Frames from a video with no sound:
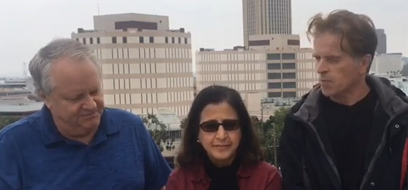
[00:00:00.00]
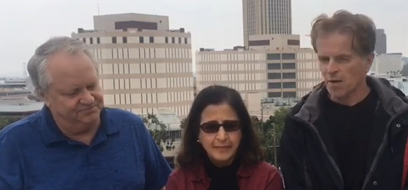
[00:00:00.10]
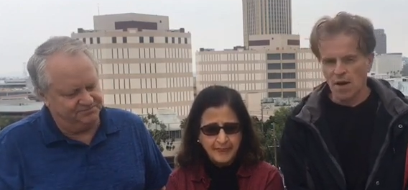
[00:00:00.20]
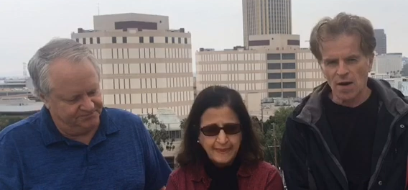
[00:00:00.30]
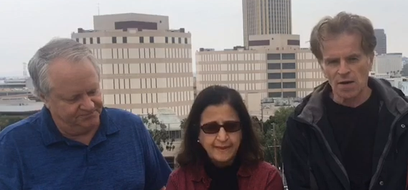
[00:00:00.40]

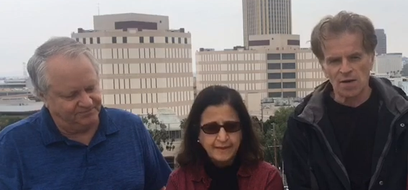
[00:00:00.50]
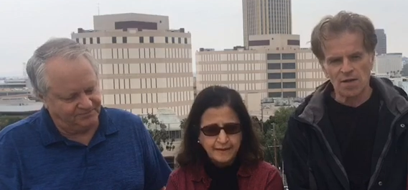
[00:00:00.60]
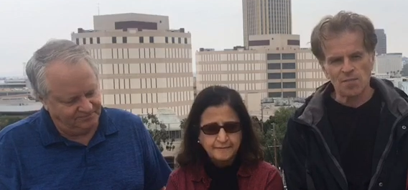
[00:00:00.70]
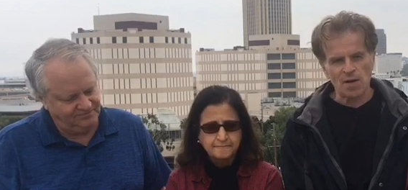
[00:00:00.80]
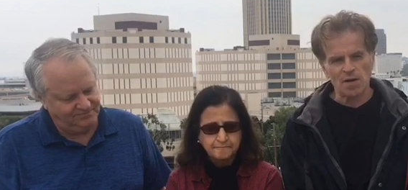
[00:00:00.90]
Speaker 1: barely,
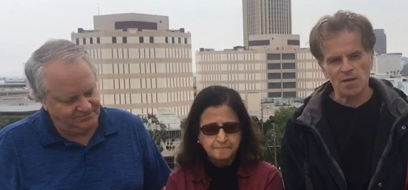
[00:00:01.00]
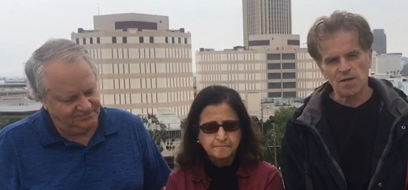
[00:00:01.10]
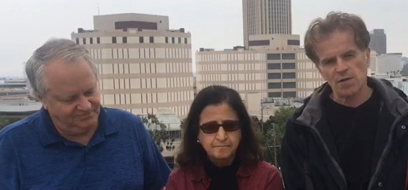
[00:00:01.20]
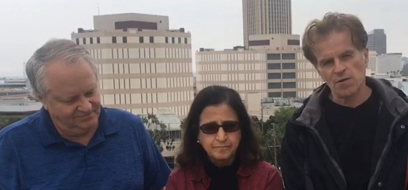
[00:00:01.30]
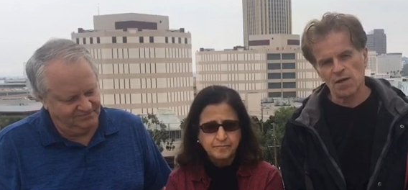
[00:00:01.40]
barely
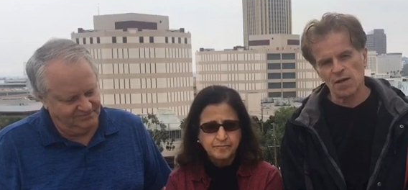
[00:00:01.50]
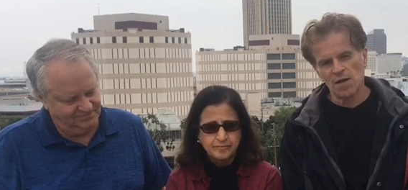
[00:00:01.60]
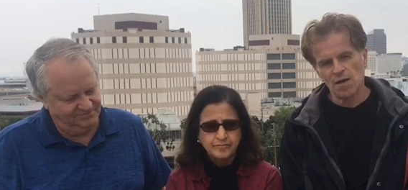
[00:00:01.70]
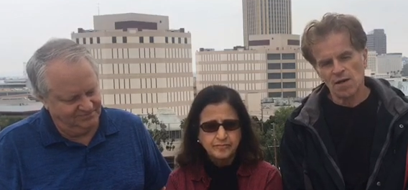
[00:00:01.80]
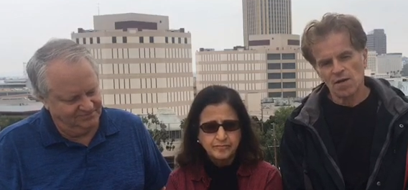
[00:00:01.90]
do it.
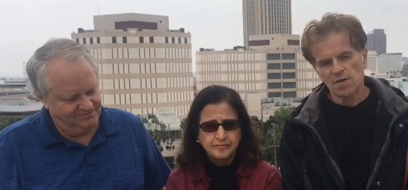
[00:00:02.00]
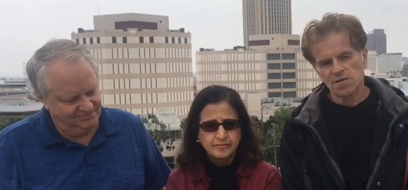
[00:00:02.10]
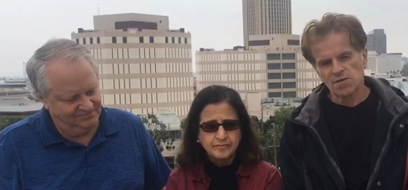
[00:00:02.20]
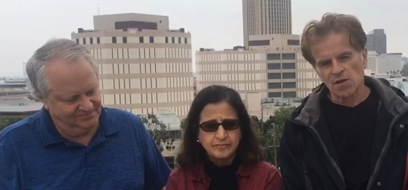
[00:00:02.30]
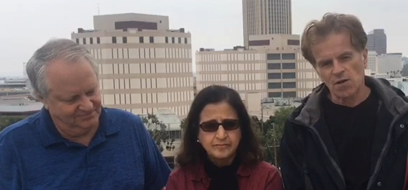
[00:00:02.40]

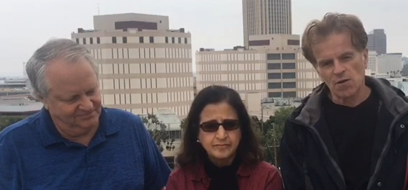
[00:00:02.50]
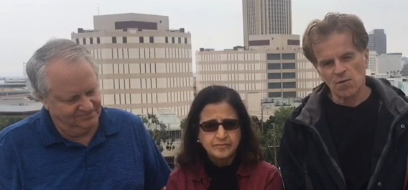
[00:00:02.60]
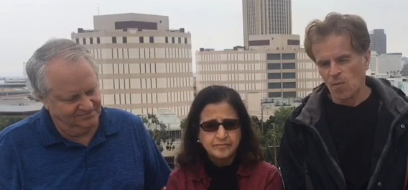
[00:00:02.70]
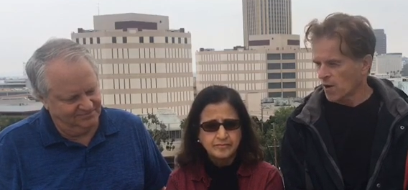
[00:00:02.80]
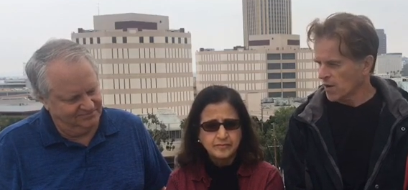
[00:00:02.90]
So,
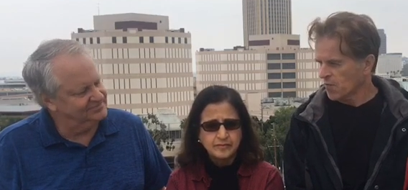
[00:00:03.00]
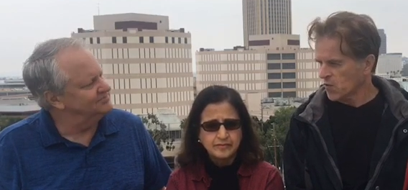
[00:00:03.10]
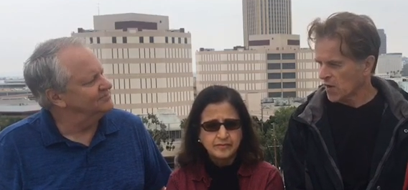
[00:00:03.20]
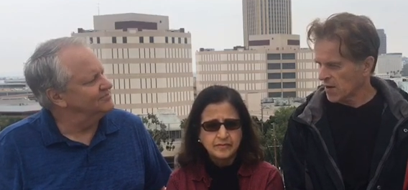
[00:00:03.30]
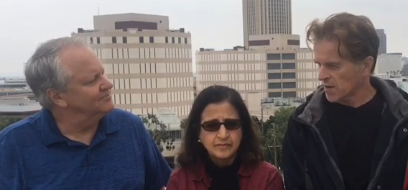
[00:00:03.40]
Martin, if you have
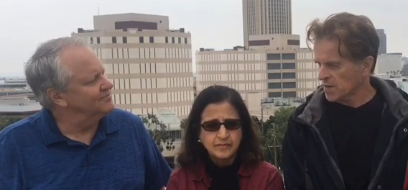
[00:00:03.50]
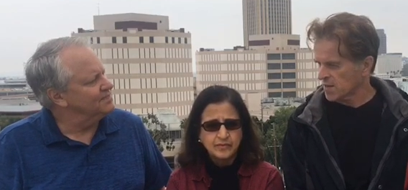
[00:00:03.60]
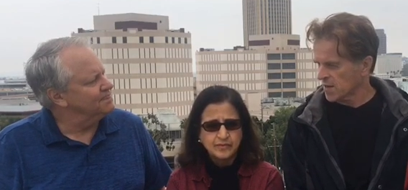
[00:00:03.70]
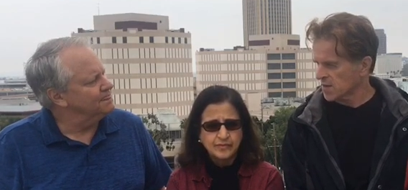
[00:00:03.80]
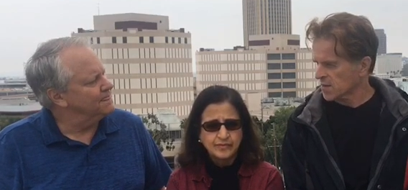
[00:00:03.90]
got
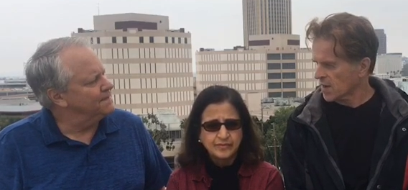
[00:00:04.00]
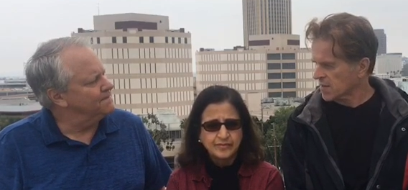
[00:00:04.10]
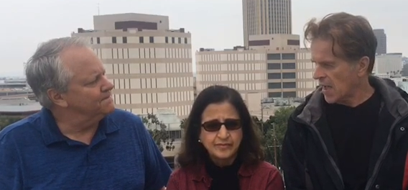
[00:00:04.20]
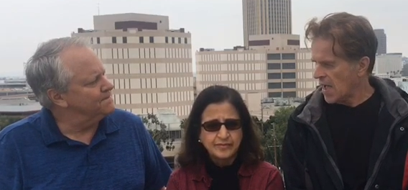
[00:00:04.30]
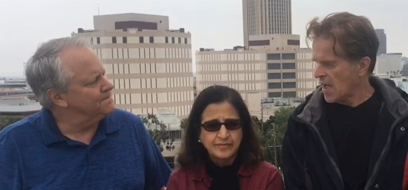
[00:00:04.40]
anything you'd like to
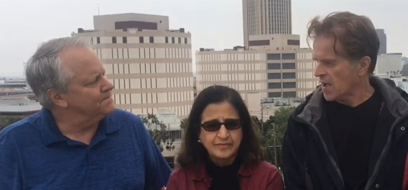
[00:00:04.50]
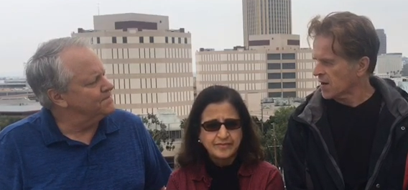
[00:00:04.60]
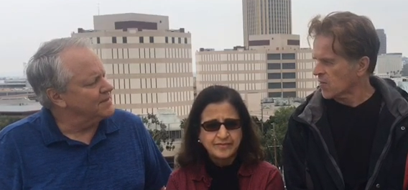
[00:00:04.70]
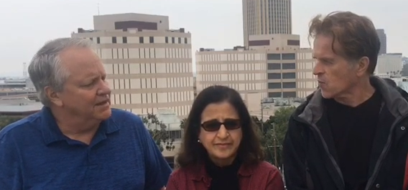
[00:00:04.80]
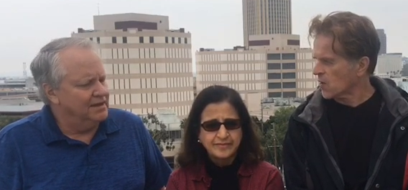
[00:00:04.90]
add,
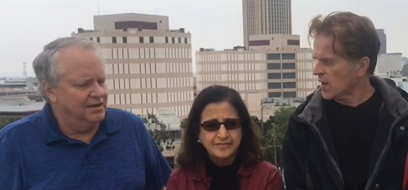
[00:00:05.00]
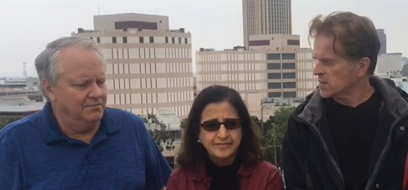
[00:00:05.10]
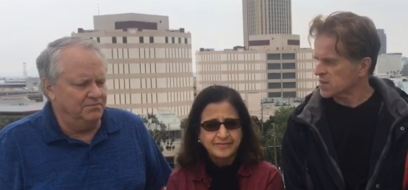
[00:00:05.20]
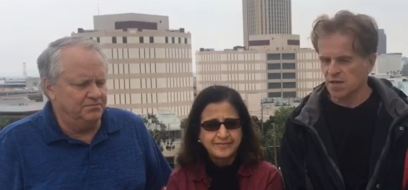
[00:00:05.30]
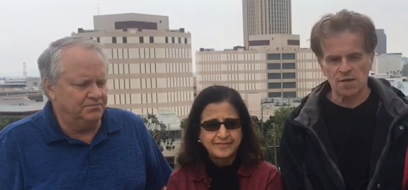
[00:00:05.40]
otherwise.
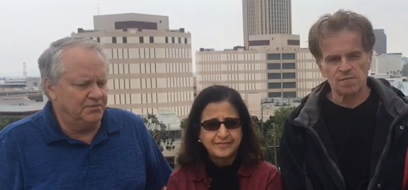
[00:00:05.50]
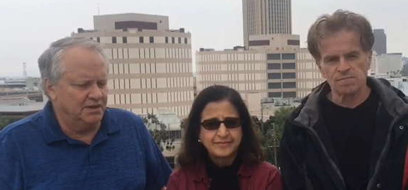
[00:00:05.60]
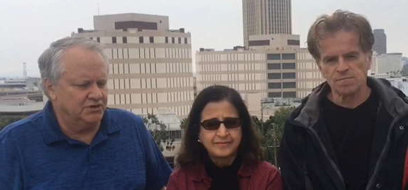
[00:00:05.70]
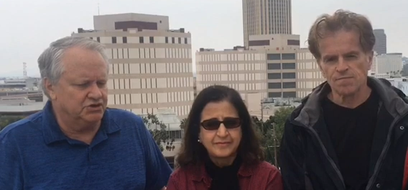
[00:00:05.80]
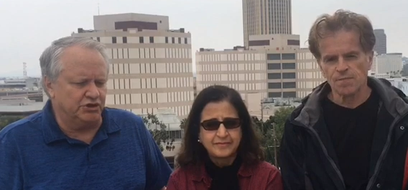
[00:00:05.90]

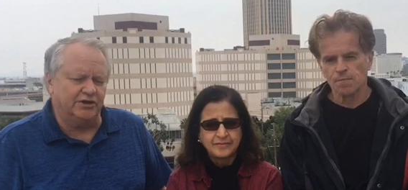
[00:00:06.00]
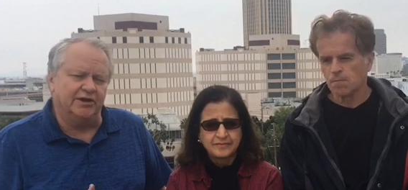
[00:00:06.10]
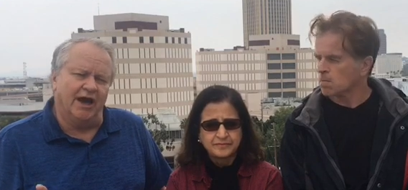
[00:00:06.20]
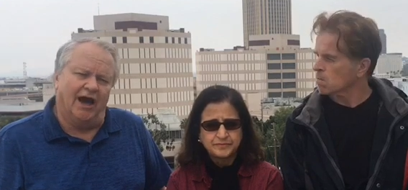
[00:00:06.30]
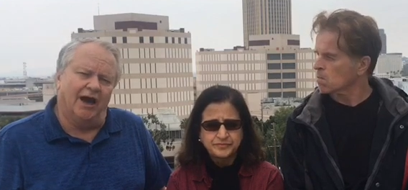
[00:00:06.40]
Um...
Speaker 2: Sure.
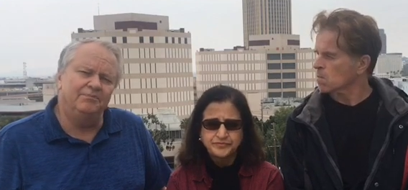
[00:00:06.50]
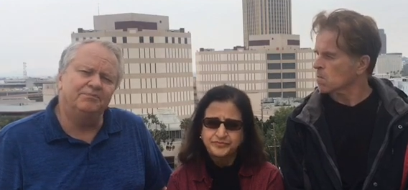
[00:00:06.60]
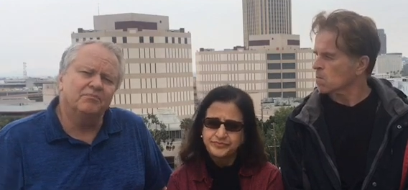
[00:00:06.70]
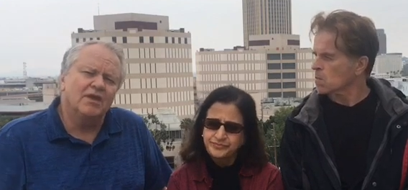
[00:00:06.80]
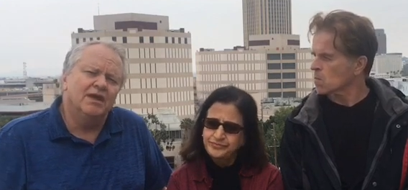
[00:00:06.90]
Uh,
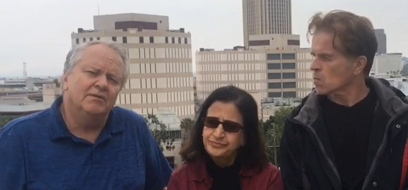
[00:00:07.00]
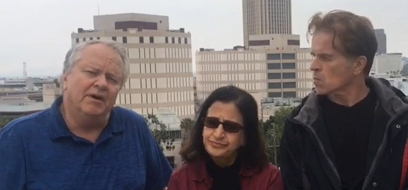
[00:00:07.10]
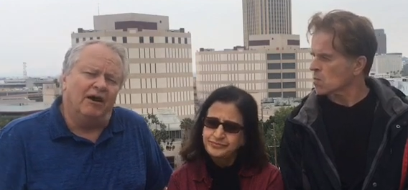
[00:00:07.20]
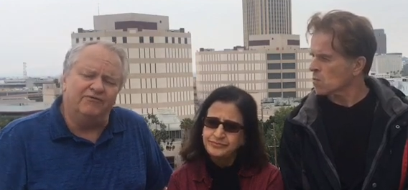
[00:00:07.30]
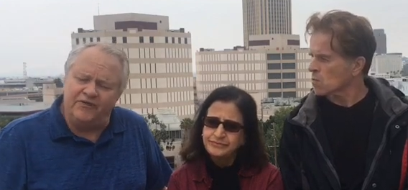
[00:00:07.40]

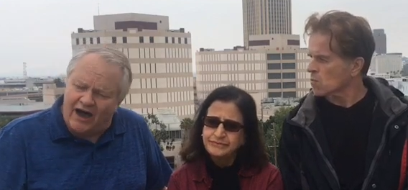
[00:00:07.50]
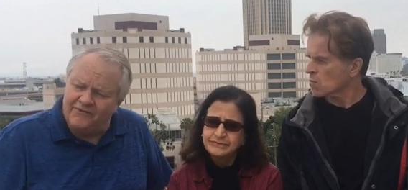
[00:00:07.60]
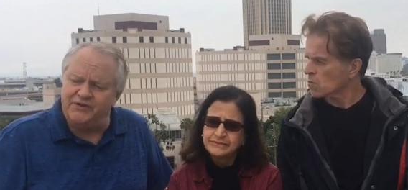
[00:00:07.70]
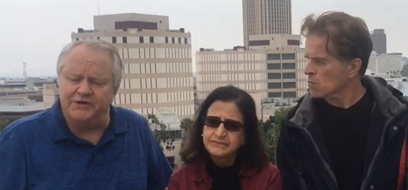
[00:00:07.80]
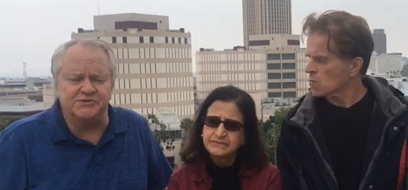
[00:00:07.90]
about five
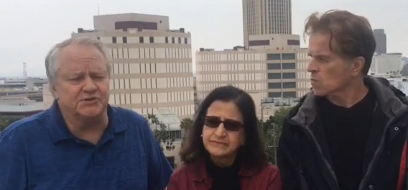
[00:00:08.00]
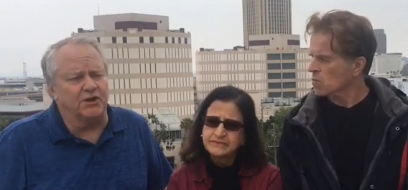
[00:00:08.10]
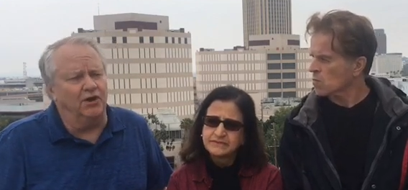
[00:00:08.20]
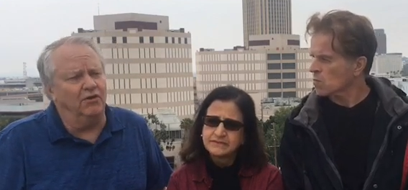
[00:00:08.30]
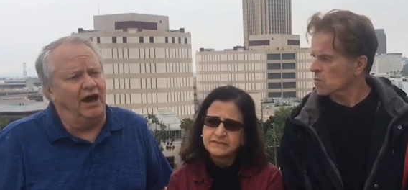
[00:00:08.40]
years
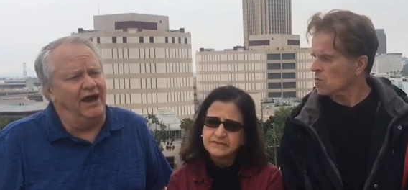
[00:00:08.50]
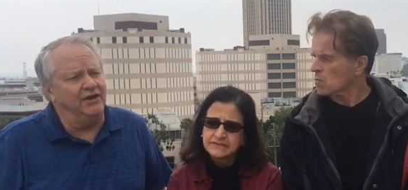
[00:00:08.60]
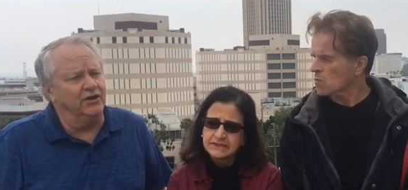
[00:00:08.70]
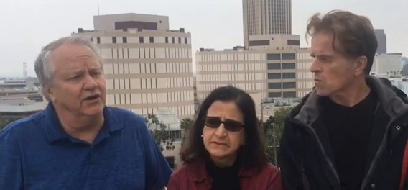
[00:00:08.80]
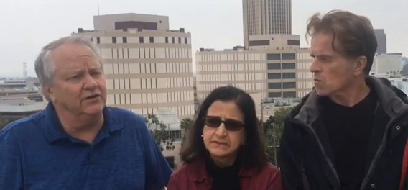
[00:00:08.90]
ago, I
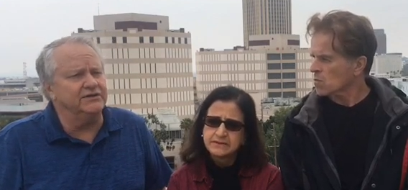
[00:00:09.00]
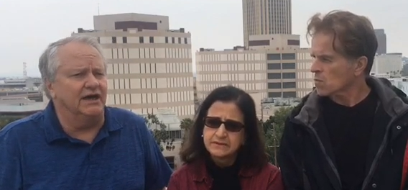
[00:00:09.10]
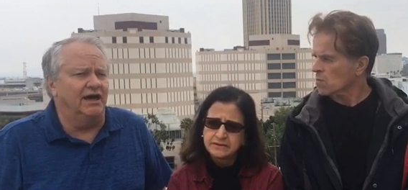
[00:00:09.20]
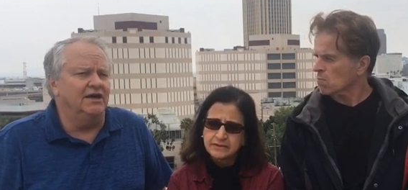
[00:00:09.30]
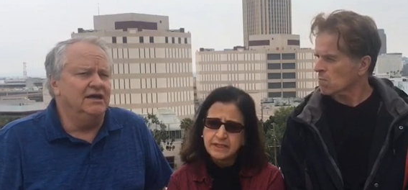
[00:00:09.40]
heard
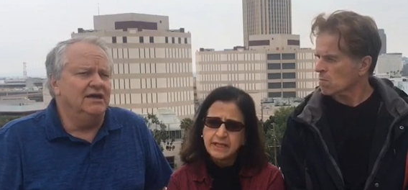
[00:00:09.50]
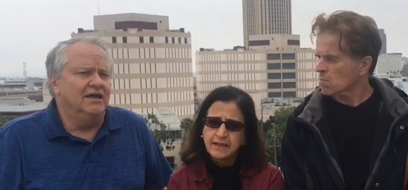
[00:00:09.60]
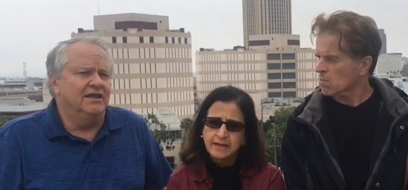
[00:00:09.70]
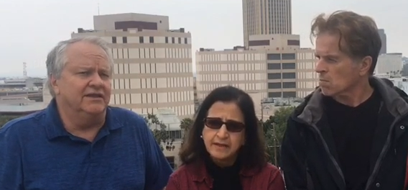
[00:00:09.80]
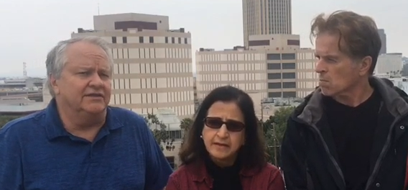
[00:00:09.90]
uh,
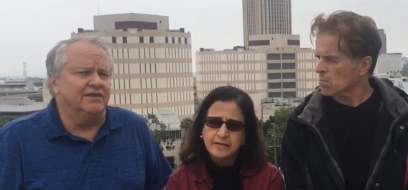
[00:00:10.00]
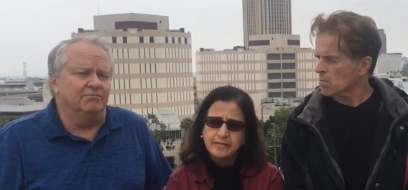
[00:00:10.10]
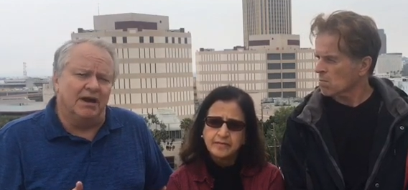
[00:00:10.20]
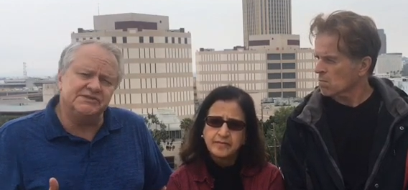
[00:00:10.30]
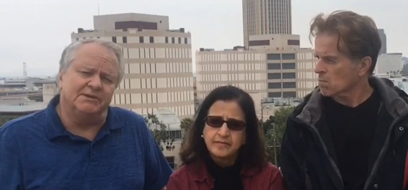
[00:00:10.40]
that the
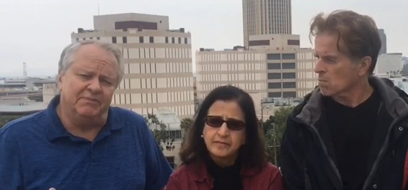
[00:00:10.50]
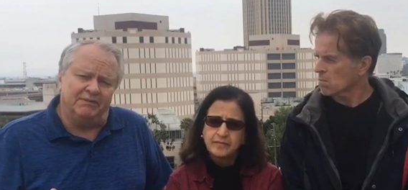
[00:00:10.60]
Muslim